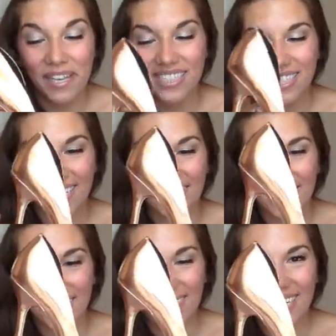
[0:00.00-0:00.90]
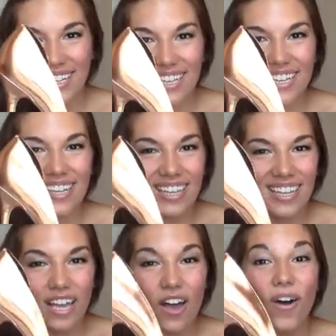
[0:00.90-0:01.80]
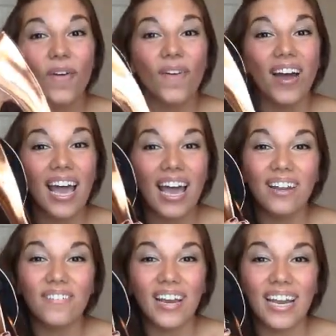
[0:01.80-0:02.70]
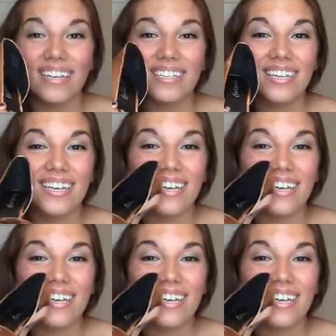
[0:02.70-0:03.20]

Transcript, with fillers: amazing. oh, and wait.